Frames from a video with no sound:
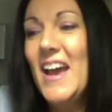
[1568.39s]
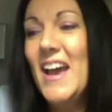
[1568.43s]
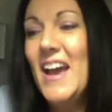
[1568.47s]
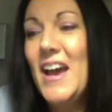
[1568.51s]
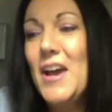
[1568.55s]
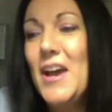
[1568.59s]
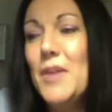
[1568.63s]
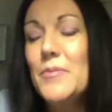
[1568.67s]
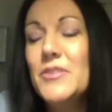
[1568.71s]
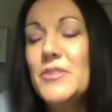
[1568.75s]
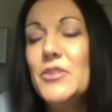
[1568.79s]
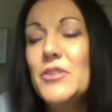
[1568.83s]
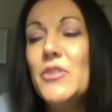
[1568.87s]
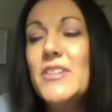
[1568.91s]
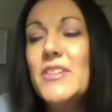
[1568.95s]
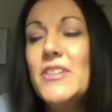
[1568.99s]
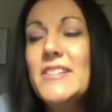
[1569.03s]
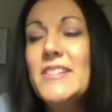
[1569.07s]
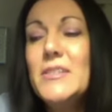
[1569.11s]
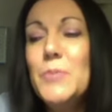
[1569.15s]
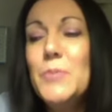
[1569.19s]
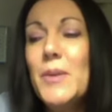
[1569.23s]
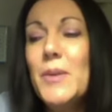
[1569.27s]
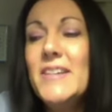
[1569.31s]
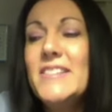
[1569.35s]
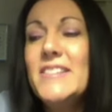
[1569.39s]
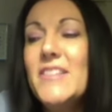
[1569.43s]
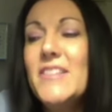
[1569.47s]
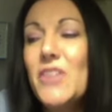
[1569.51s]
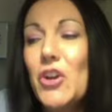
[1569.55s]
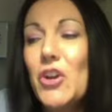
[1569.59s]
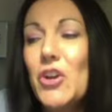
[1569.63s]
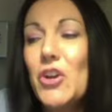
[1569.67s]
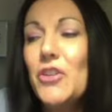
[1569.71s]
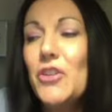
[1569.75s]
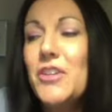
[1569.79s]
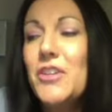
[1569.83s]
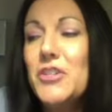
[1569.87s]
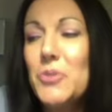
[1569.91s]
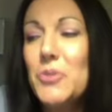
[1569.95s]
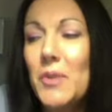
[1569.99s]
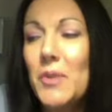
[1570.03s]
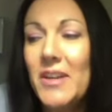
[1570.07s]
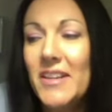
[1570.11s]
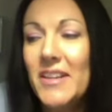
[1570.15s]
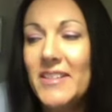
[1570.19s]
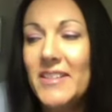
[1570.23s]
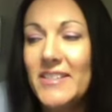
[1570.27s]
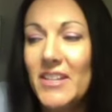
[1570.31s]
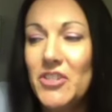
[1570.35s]
Um, so, this is placed in the early
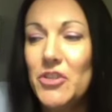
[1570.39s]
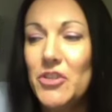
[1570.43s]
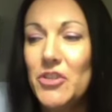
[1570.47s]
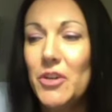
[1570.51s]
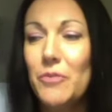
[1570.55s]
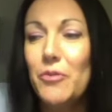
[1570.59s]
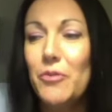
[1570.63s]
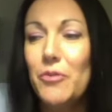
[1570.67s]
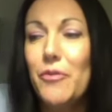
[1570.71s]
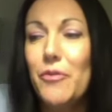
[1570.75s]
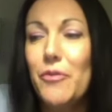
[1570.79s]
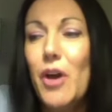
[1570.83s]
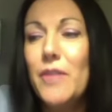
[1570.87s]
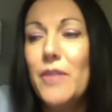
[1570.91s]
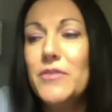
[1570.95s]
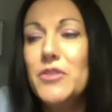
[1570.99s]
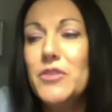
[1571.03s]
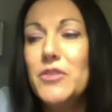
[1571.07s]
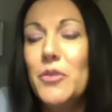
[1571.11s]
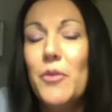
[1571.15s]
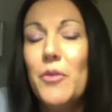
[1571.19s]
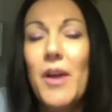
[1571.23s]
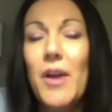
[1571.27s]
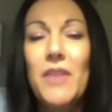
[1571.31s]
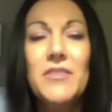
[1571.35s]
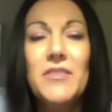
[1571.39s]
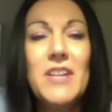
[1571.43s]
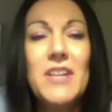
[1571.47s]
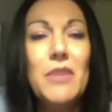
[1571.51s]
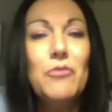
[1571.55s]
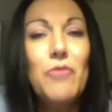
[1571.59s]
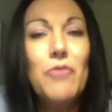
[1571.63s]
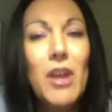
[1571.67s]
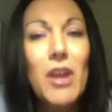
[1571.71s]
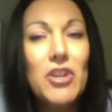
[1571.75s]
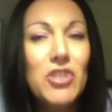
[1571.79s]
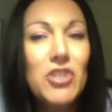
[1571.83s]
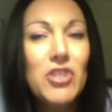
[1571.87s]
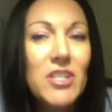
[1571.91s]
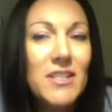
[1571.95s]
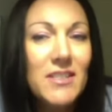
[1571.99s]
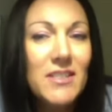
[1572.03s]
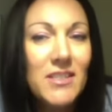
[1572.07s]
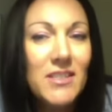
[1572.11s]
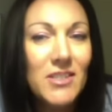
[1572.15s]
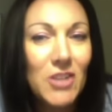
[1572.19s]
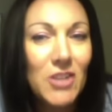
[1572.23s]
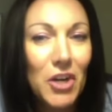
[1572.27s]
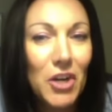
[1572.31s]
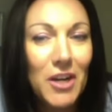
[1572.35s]
20th century and revolves around a
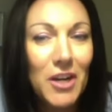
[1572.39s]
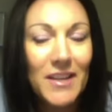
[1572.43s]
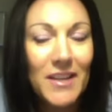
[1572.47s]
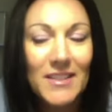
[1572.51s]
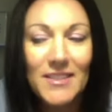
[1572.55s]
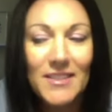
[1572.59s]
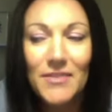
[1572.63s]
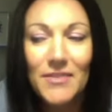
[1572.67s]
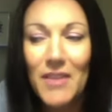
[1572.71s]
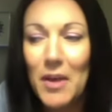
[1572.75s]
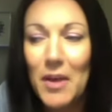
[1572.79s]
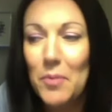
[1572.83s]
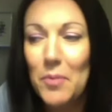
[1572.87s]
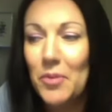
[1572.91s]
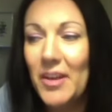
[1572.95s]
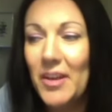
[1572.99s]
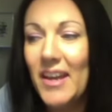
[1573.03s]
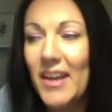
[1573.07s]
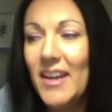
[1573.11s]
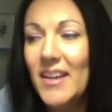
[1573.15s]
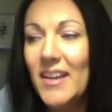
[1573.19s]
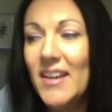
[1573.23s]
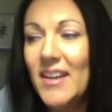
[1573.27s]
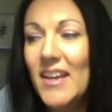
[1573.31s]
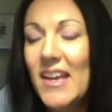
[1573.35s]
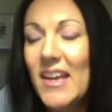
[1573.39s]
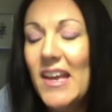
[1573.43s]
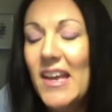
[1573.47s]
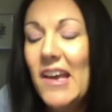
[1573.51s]
Russian circus family.